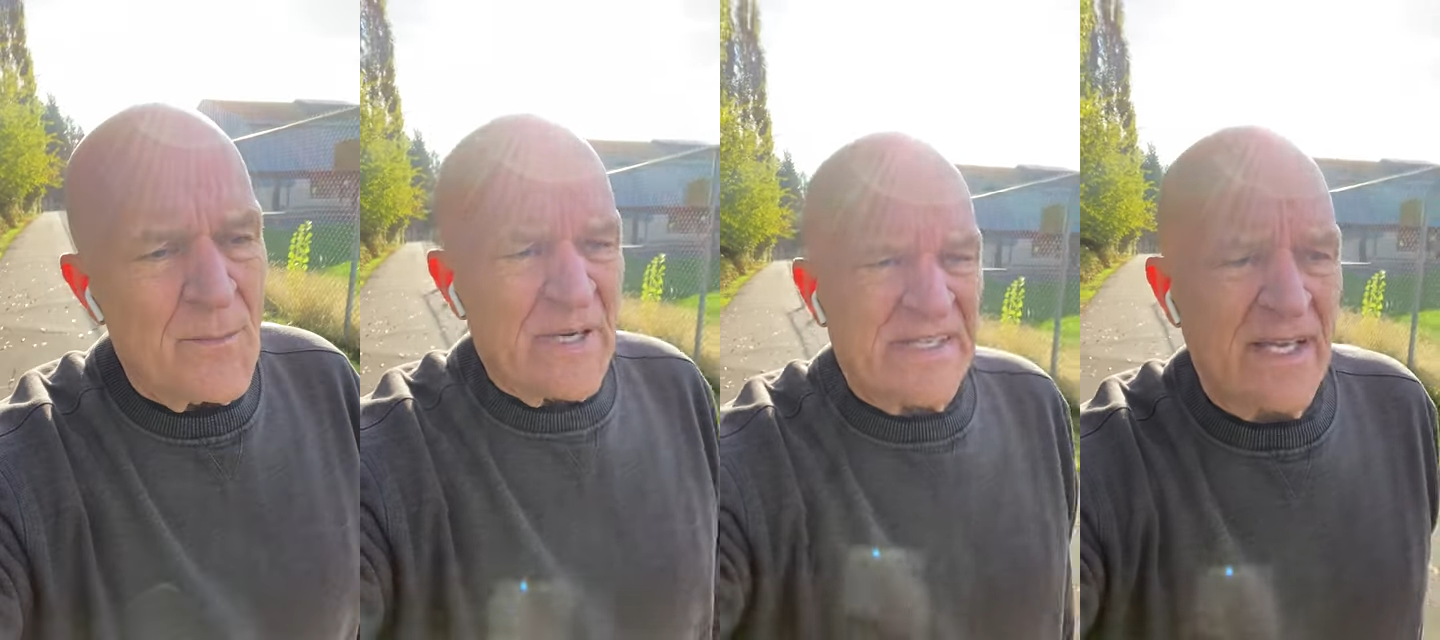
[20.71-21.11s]

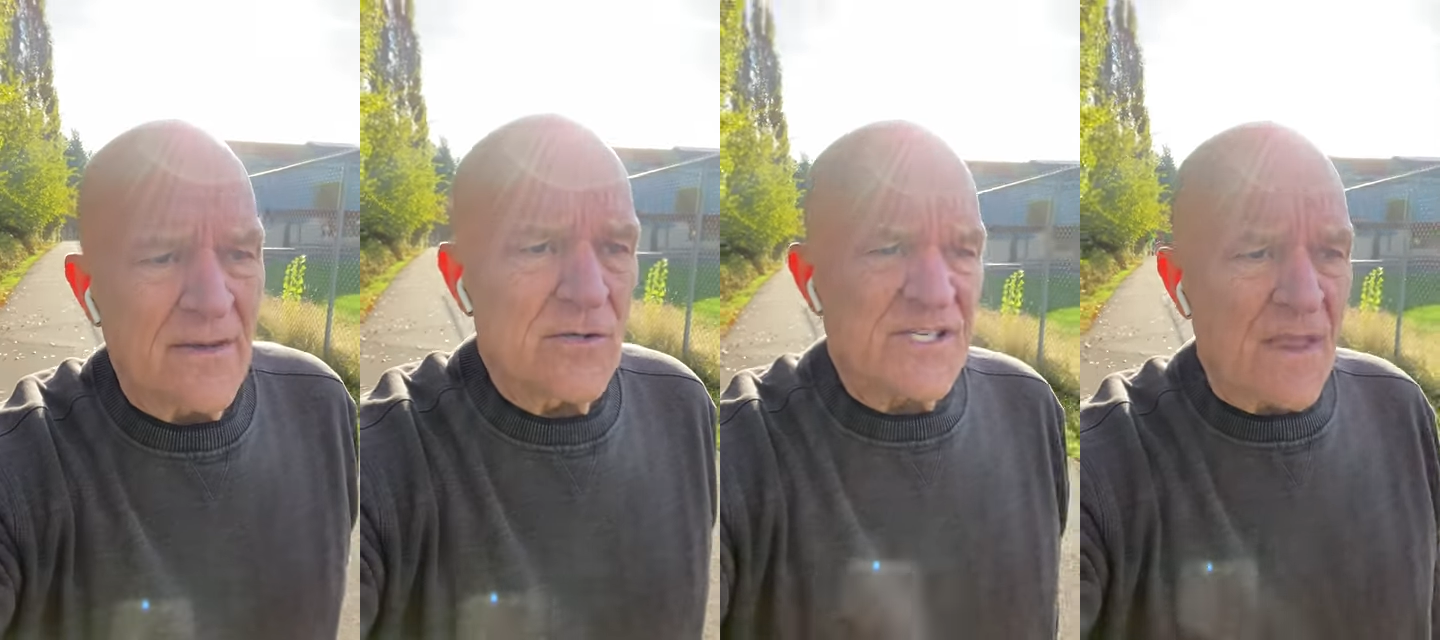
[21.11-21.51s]
but getting
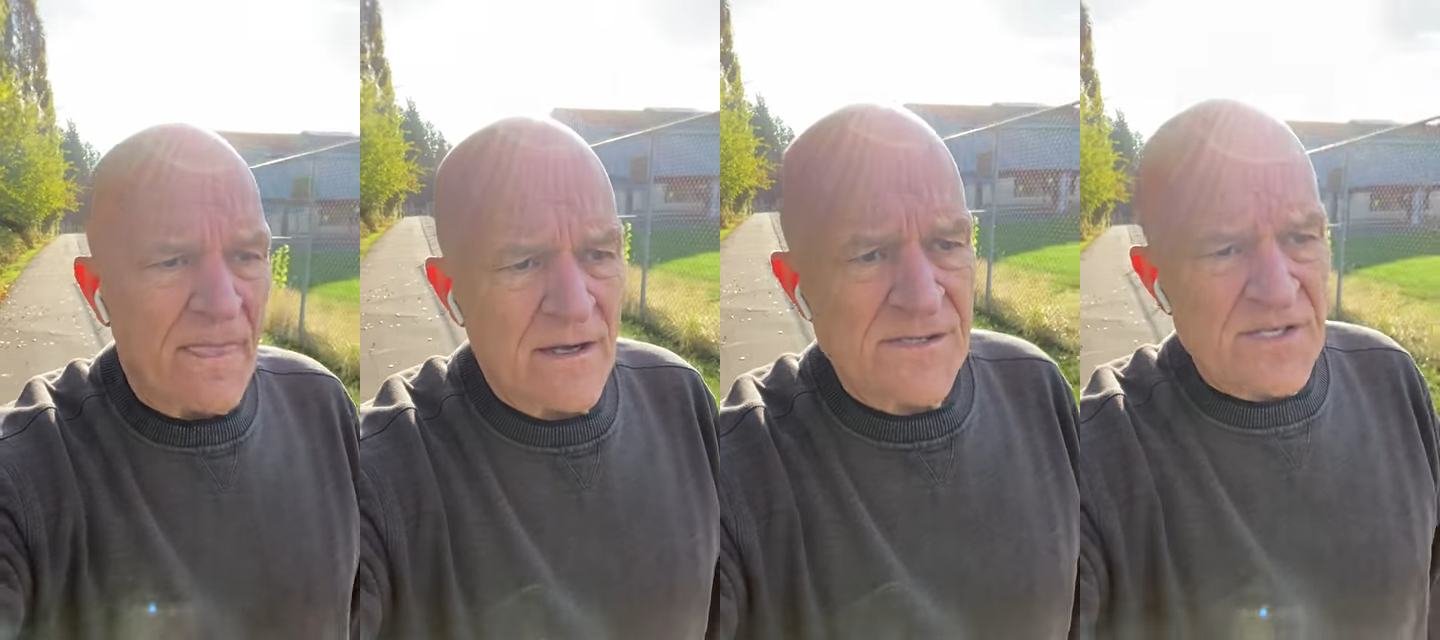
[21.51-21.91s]
those ten
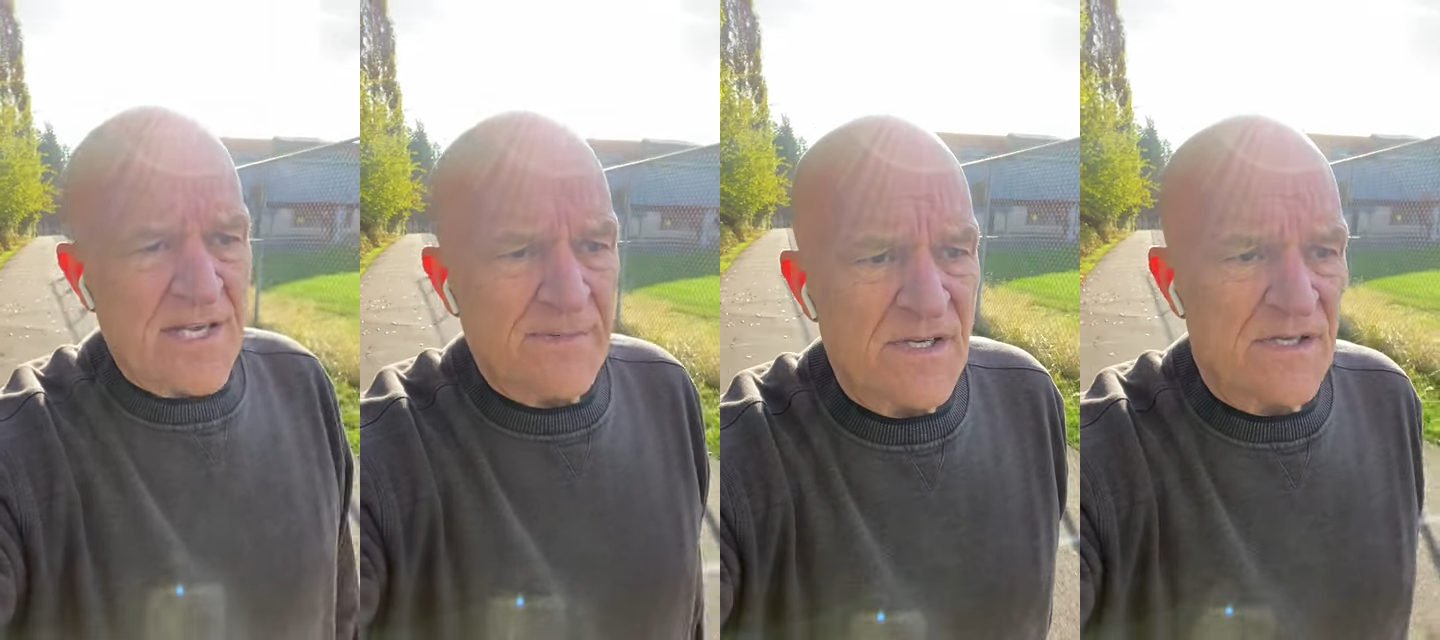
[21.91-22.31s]
thousand
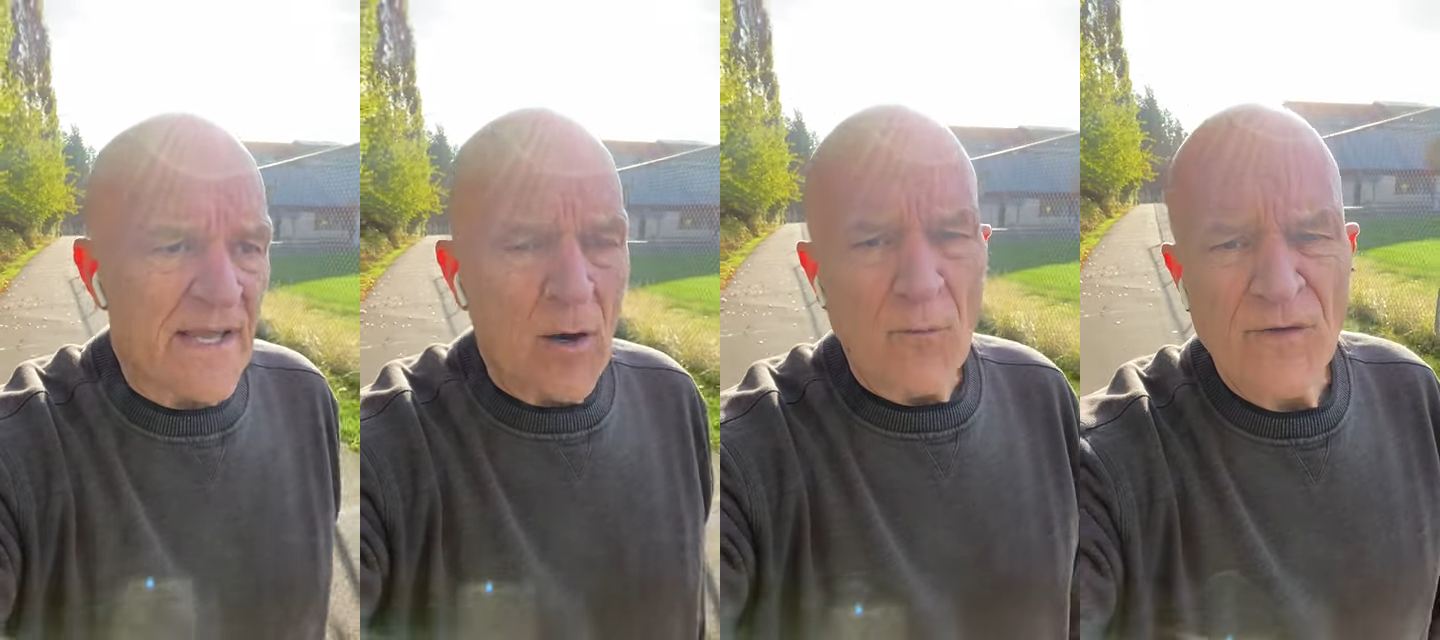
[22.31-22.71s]
steps in
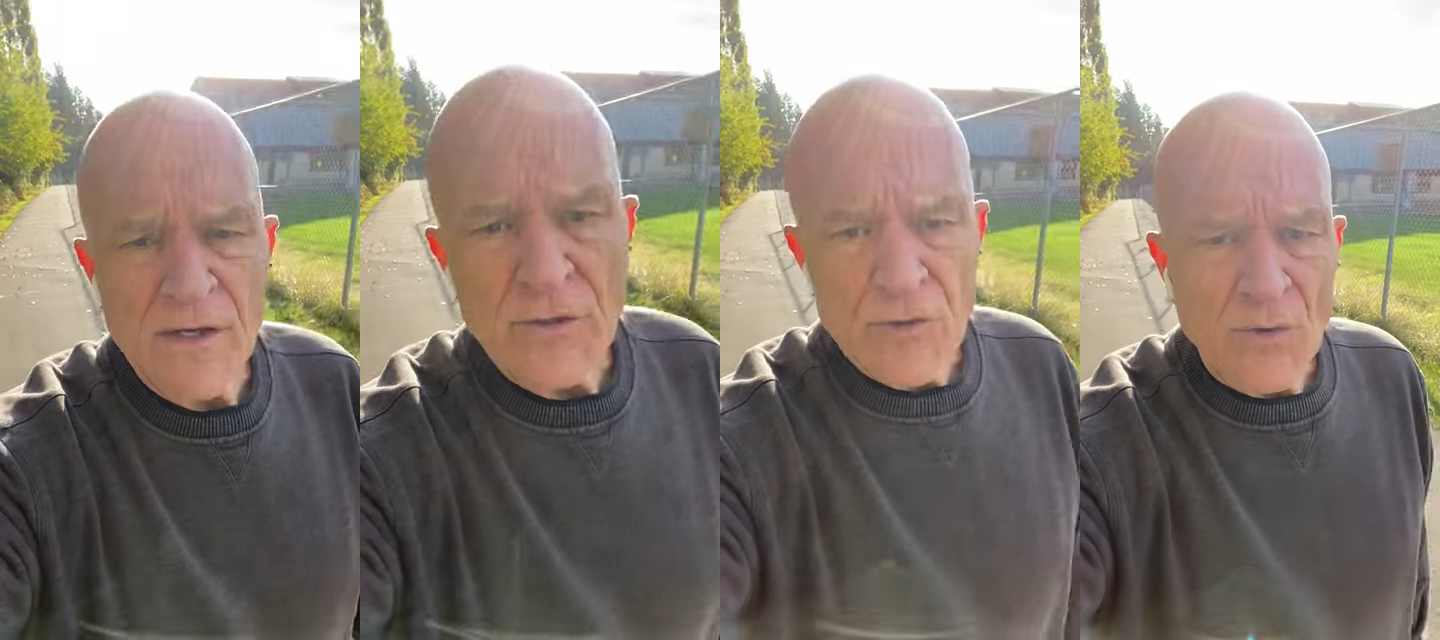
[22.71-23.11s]
today,
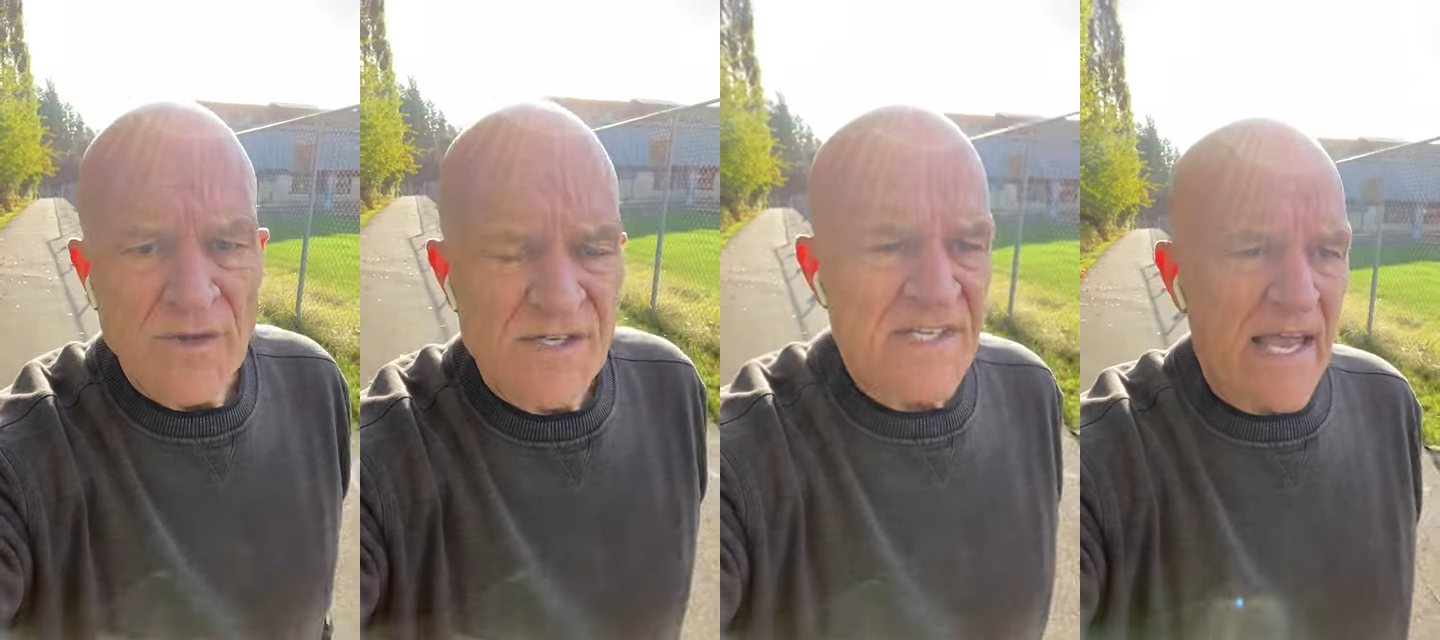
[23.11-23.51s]
hopefully you're doing
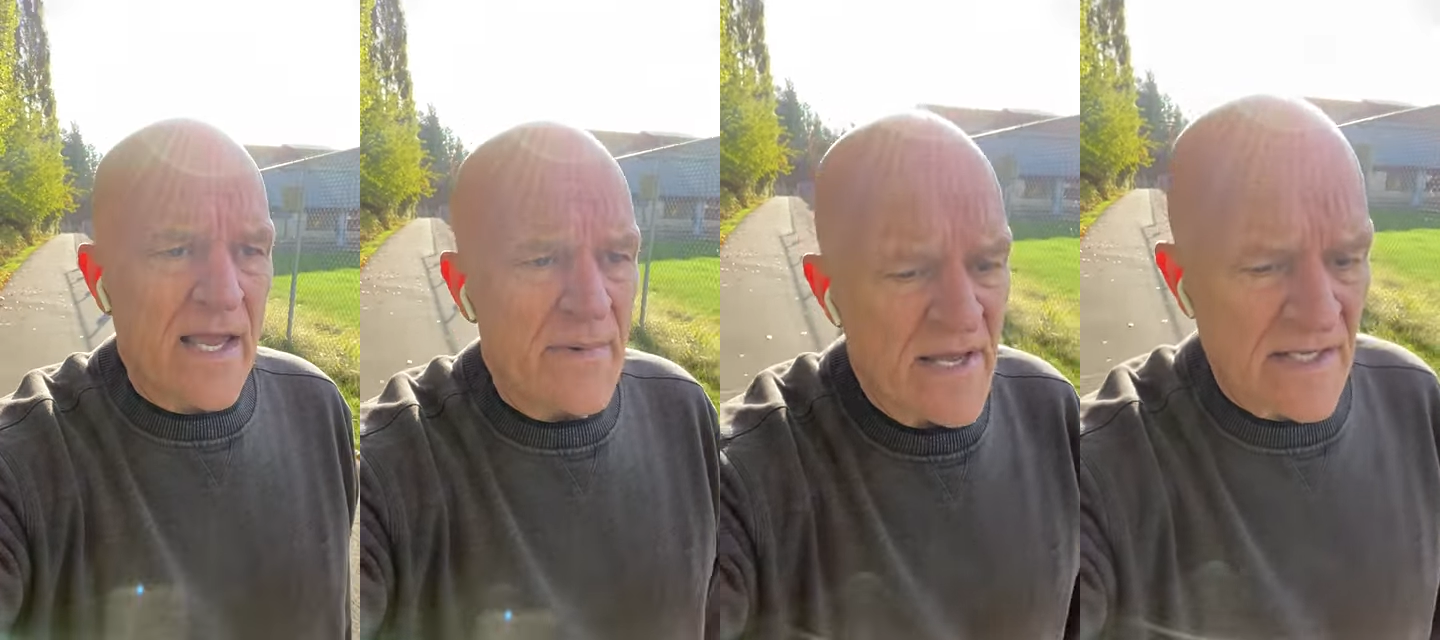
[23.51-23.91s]
the same.